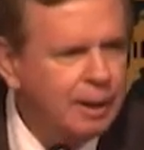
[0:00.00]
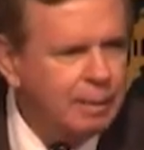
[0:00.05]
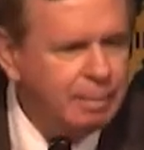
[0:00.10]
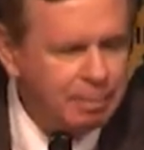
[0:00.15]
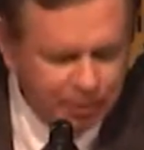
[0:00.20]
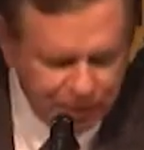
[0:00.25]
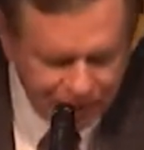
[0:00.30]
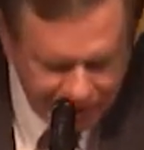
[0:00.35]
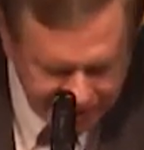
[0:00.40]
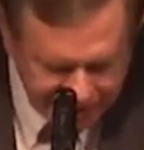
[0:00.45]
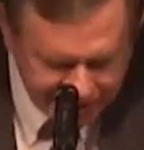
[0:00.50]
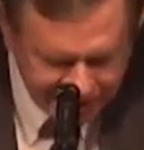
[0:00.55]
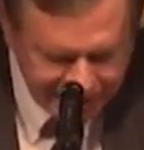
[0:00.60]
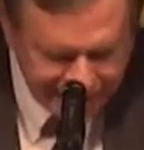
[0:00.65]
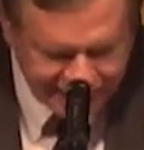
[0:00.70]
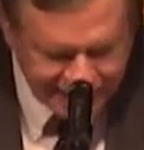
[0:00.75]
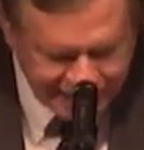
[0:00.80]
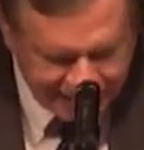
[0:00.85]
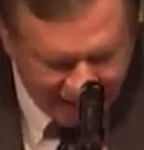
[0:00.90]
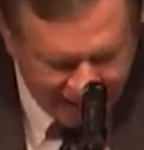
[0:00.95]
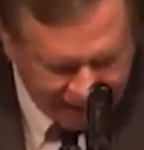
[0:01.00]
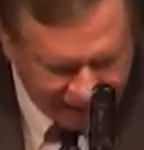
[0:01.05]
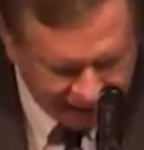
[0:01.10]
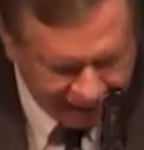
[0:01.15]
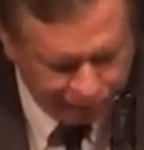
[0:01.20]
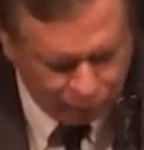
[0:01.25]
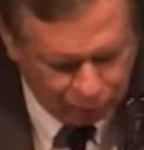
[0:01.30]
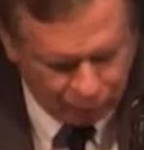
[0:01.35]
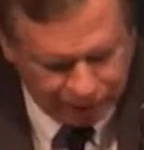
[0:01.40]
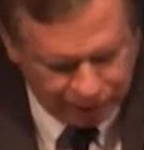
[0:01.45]
But this is
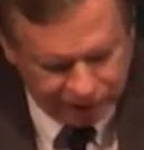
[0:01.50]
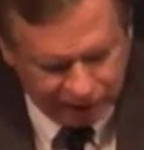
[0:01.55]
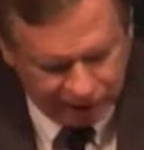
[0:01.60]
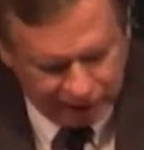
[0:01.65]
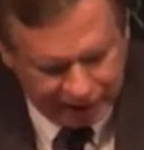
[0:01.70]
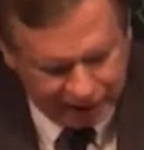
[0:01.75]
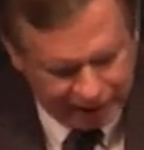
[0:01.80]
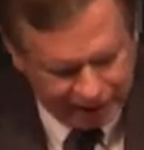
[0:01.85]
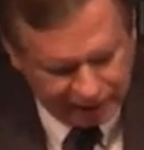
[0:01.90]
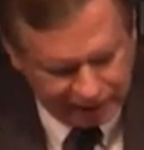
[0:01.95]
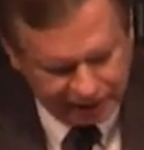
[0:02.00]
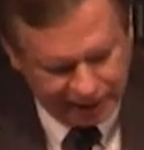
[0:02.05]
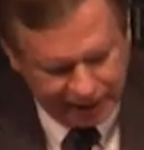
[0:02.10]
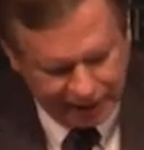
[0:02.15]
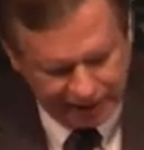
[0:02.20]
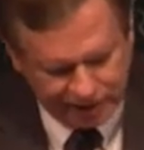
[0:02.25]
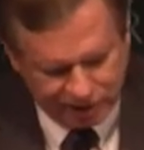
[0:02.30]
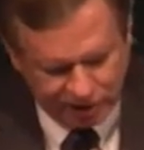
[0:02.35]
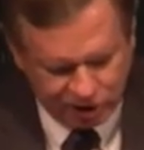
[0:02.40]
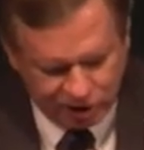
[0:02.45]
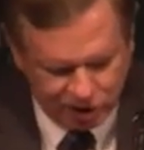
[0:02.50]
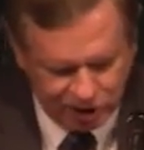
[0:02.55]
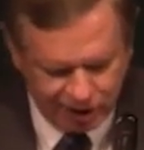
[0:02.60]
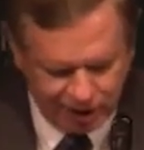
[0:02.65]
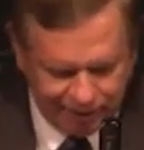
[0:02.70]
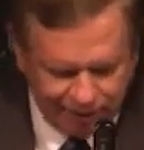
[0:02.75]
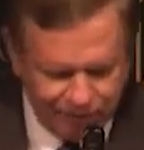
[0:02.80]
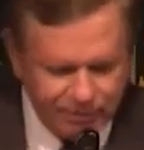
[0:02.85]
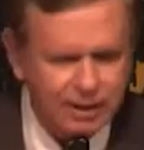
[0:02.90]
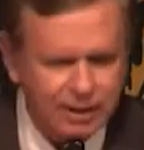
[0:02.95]
exactly what John Haldane has
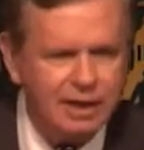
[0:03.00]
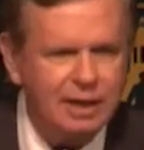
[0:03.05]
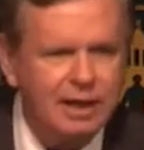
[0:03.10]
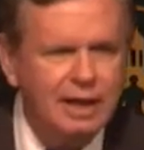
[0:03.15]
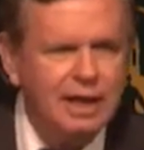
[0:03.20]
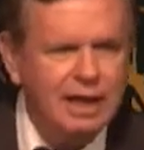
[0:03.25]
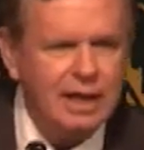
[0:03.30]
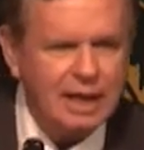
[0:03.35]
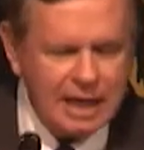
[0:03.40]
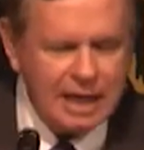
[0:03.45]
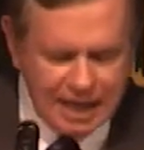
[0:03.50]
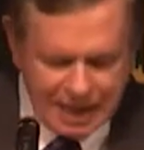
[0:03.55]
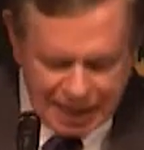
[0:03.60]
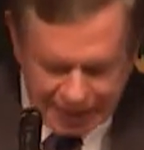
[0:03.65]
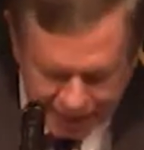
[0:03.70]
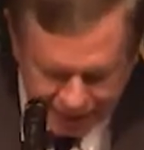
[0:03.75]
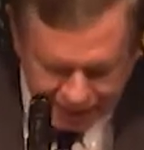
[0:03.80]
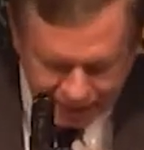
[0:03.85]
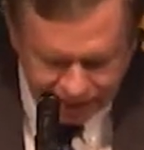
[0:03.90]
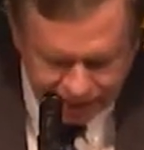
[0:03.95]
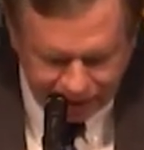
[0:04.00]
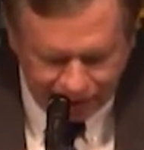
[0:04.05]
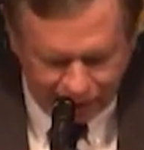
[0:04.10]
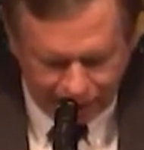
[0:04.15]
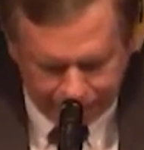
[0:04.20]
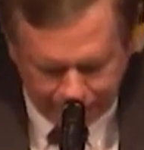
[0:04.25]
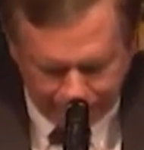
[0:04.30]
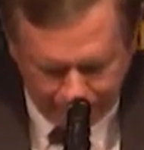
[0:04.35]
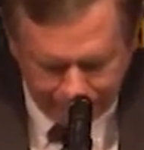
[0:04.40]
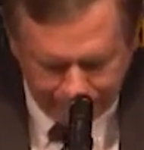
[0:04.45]
achieved. He is a
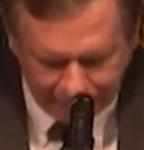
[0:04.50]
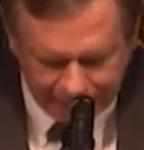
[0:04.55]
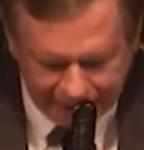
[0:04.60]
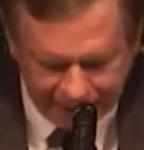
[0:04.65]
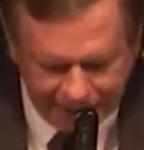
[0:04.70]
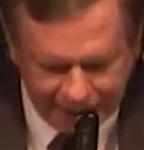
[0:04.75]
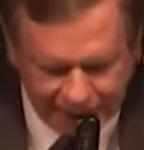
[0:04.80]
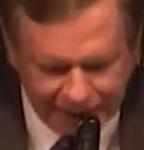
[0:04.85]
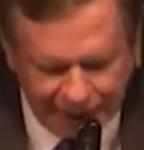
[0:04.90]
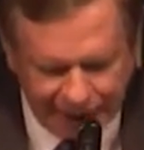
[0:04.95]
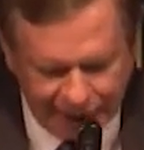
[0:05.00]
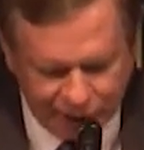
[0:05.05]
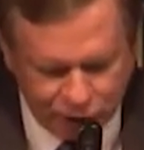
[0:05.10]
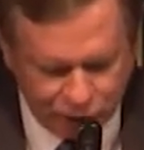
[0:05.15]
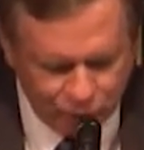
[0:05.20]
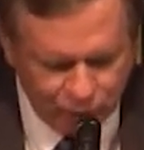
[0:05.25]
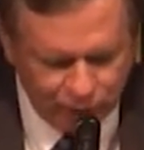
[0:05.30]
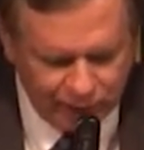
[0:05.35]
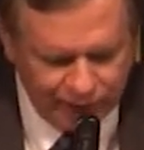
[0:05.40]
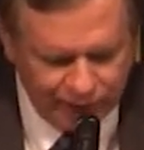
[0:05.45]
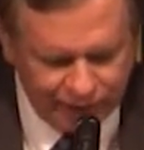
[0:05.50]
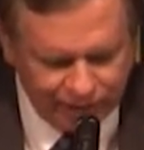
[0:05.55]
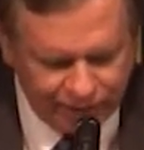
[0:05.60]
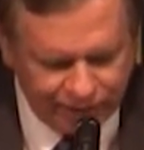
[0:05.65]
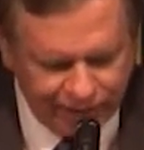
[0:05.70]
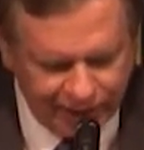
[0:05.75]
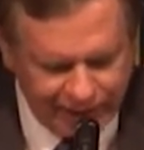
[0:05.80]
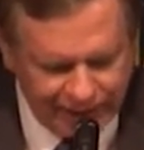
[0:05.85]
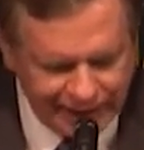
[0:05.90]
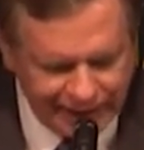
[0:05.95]
public intellectual in the
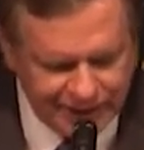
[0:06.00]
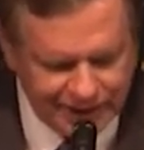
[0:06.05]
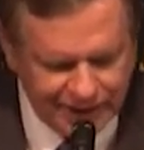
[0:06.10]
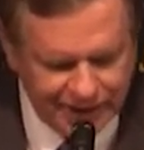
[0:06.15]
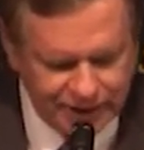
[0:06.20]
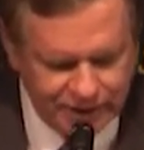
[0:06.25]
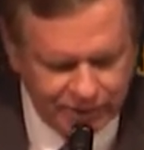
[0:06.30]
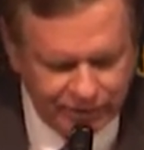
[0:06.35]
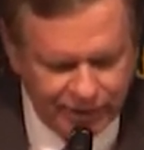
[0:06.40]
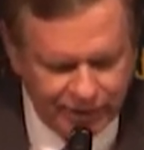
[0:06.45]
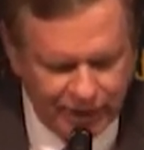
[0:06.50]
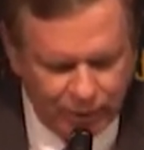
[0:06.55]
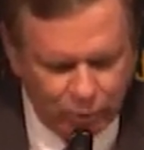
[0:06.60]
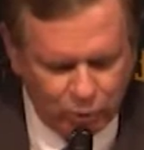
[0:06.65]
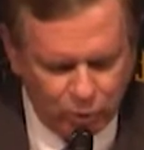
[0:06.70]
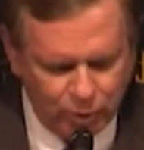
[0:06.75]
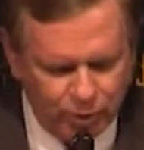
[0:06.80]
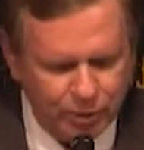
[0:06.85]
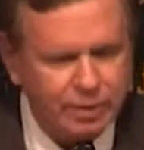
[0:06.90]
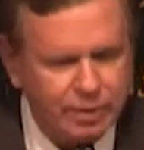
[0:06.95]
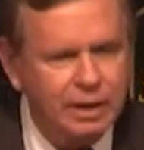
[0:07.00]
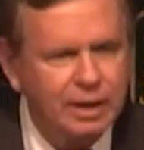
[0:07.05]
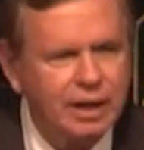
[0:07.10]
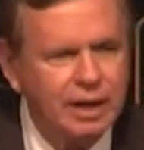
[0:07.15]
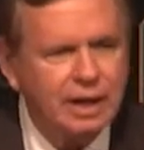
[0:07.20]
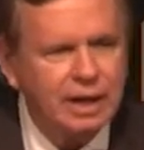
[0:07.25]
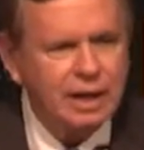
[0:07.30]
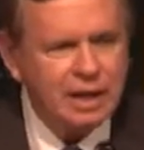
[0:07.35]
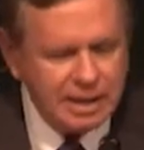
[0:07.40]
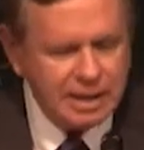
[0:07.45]
finest sense of that word,
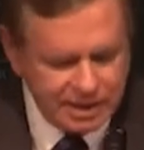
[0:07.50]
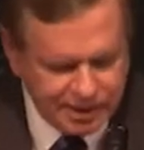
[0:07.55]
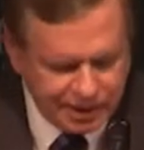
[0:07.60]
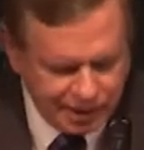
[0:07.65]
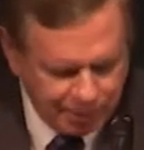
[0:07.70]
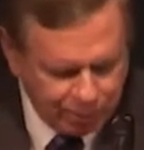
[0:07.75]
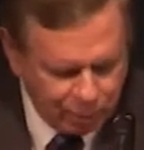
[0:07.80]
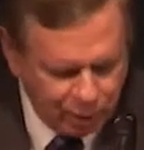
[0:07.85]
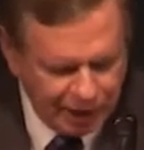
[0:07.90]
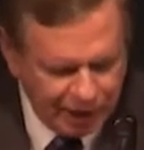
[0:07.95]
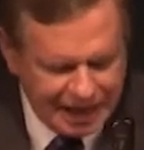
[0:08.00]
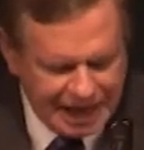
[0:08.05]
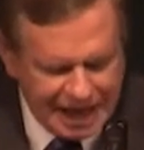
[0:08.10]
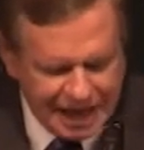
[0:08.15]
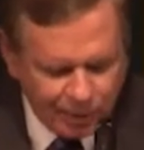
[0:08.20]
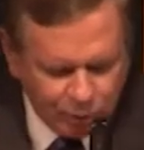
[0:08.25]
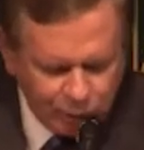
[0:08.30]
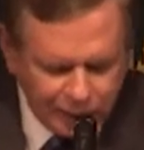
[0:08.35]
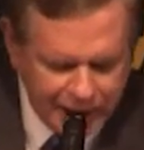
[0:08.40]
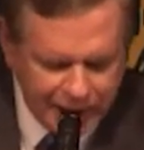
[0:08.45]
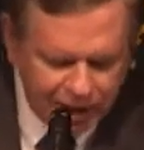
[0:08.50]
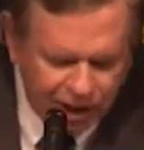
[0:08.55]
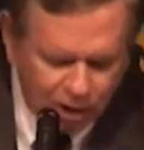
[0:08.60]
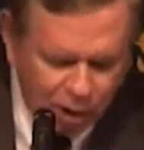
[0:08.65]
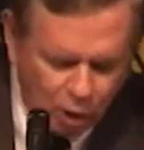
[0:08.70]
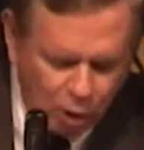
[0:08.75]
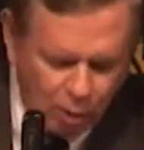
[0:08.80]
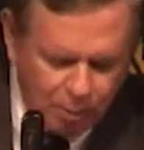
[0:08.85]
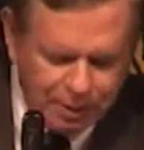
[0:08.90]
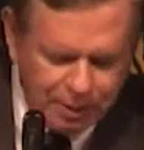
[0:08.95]
someone equally at
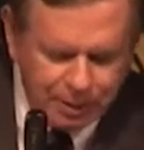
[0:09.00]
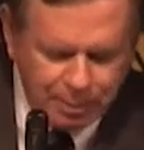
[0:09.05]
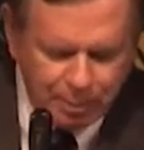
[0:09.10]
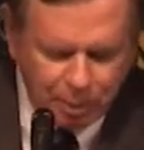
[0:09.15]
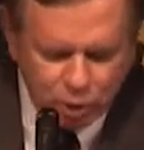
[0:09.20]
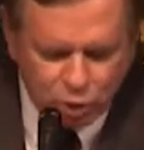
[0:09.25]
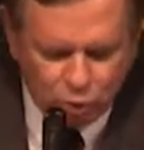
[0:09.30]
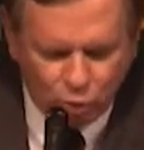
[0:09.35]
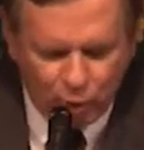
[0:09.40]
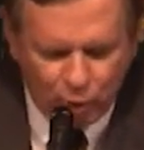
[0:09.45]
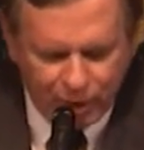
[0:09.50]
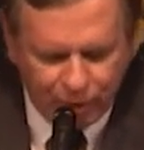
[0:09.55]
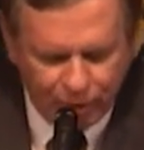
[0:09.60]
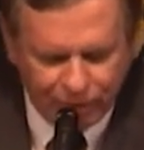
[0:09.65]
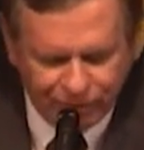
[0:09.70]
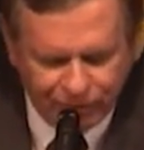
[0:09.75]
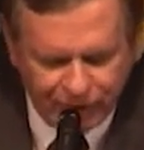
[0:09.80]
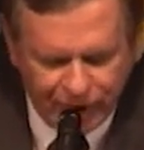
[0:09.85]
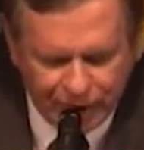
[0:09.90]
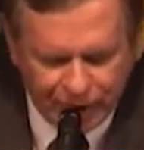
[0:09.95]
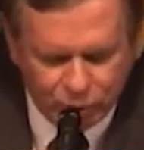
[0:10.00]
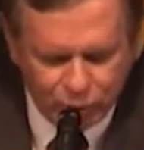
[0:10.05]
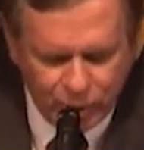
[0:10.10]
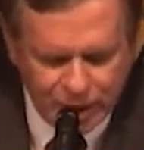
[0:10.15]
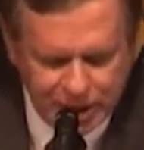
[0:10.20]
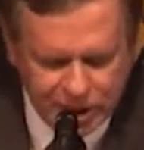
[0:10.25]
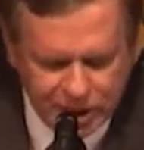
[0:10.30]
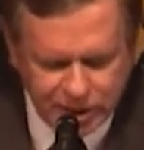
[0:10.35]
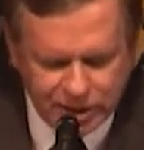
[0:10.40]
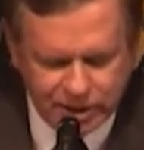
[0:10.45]
home in the most rarefied
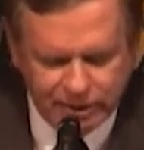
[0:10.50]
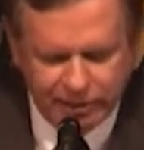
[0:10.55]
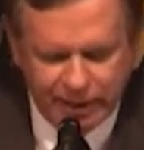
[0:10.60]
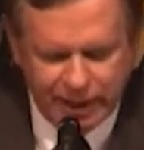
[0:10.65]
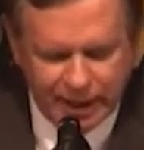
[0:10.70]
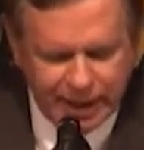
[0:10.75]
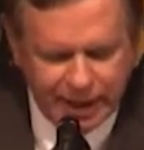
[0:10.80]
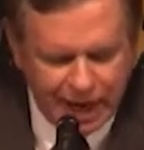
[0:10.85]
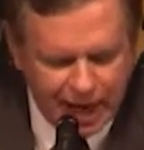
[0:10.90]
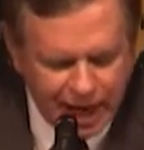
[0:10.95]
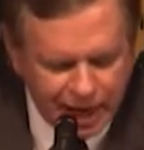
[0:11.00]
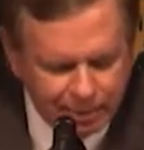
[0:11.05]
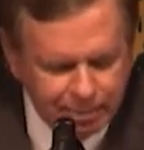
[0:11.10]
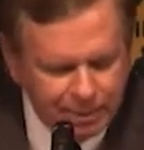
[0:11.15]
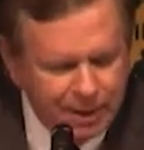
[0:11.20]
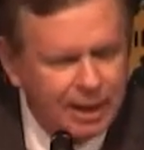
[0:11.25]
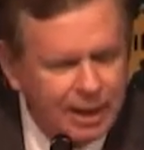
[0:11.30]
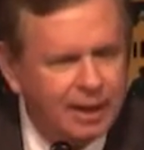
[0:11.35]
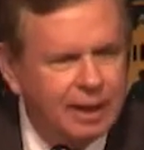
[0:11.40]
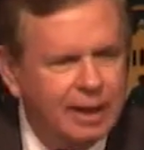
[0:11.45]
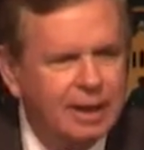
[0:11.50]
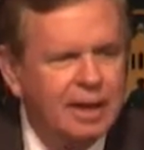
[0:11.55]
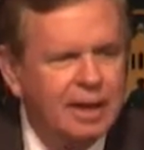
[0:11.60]
reaches of the academy